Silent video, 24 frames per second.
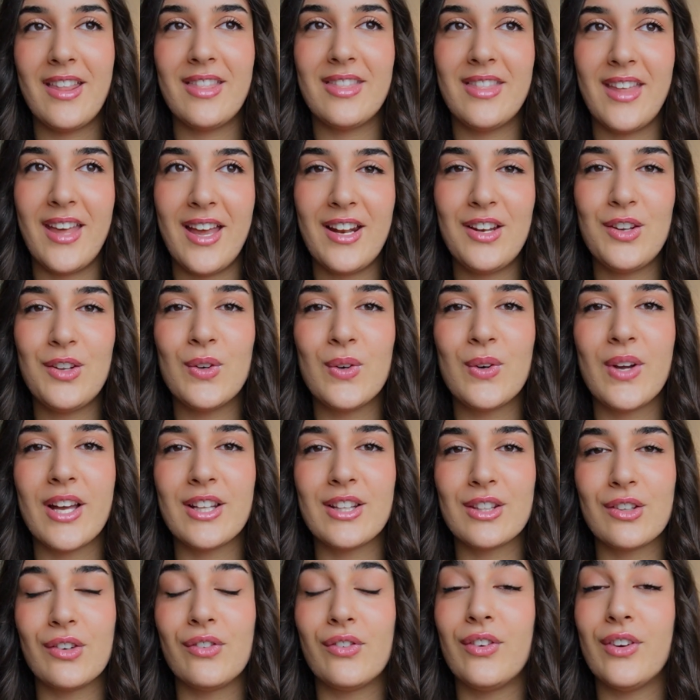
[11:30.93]
then you
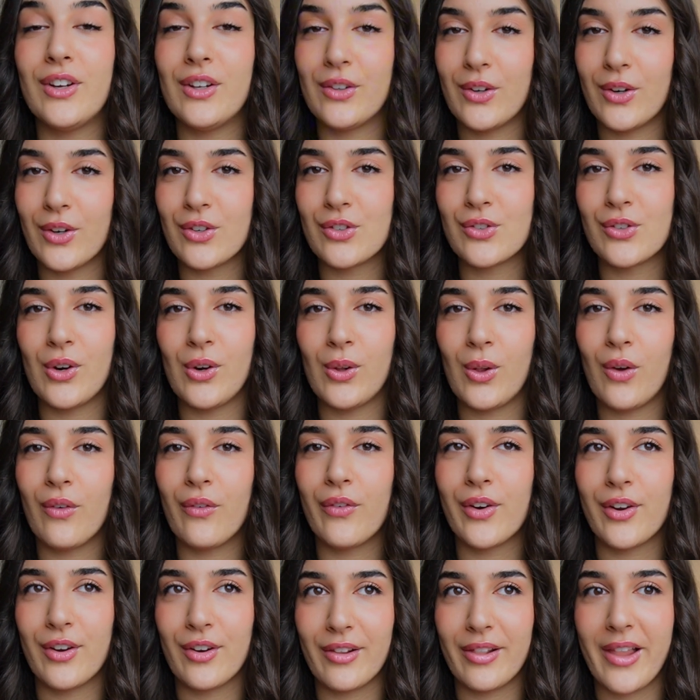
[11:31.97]
get the real control
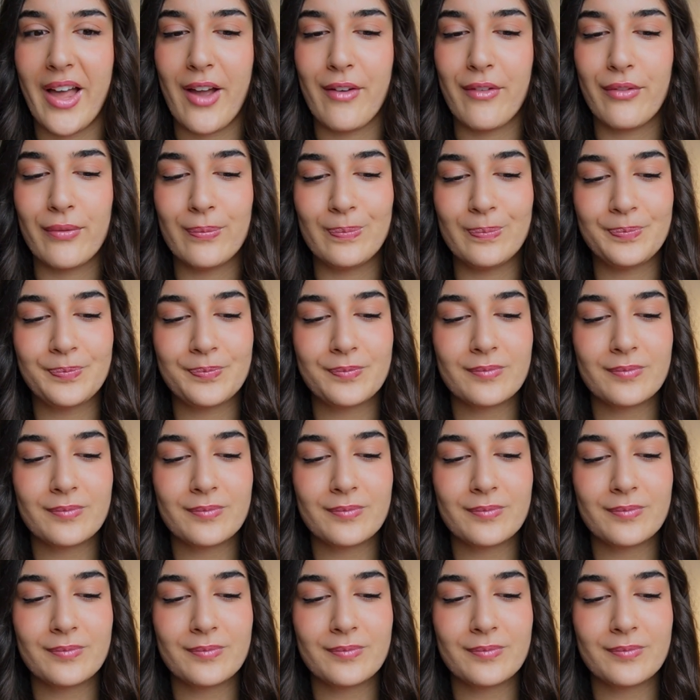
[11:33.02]
over your life.